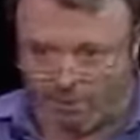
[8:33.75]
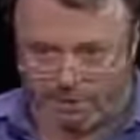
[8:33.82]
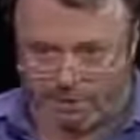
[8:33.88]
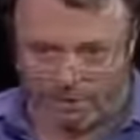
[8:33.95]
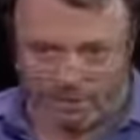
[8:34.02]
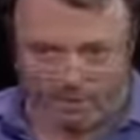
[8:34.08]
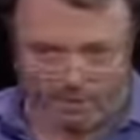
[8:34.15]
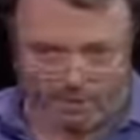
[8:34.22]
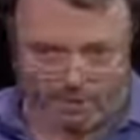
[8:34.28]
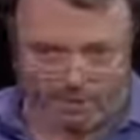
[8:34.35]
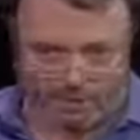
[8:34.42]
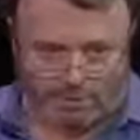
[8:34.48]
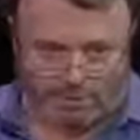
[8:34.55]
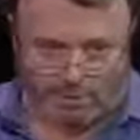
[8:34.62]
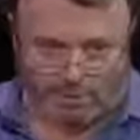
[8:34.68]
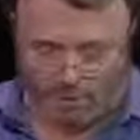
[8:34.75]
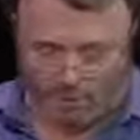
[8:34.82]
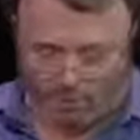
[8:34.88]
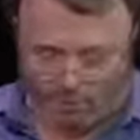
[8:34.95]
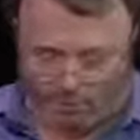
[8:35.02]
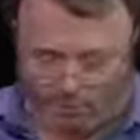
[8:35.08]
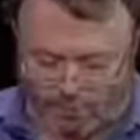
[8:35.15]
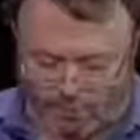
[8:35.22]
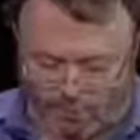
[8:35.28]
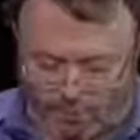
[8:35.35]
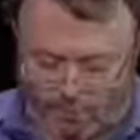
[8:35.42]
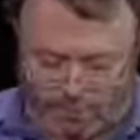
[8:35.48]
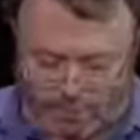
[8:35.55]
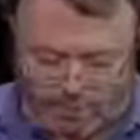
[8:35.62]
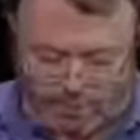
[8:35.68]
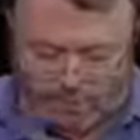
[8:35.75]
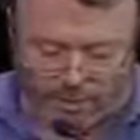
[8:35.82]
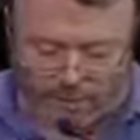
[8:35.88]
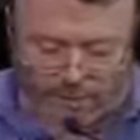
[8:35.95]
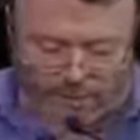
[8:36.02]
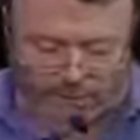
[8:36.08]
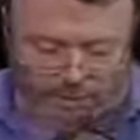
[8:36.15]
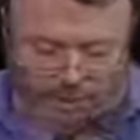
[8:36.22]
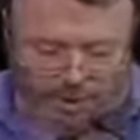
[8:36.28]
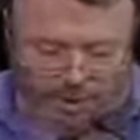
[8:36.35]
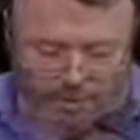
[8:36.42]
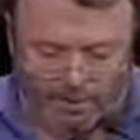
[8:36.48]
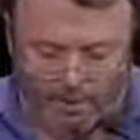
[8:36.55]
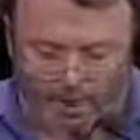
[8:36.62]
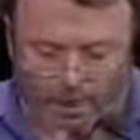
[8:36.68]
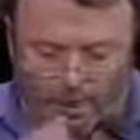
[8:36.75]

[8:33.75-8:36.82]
it seems to me that there's very little room for debate.